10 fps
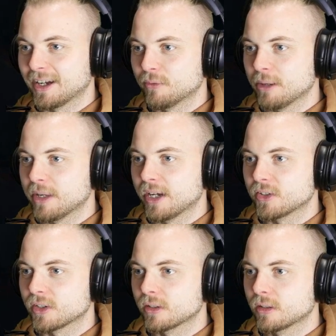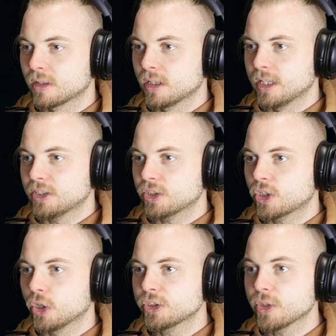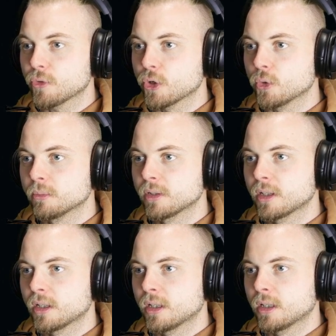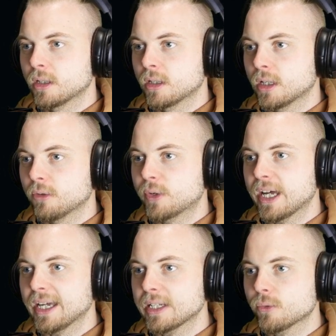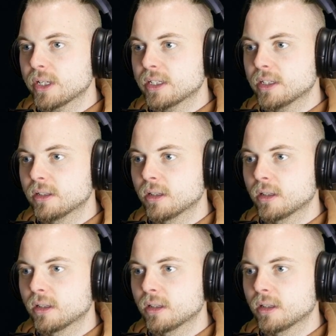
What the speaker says: I'm right behind you. Let's just go to the room. If we can't get a reading.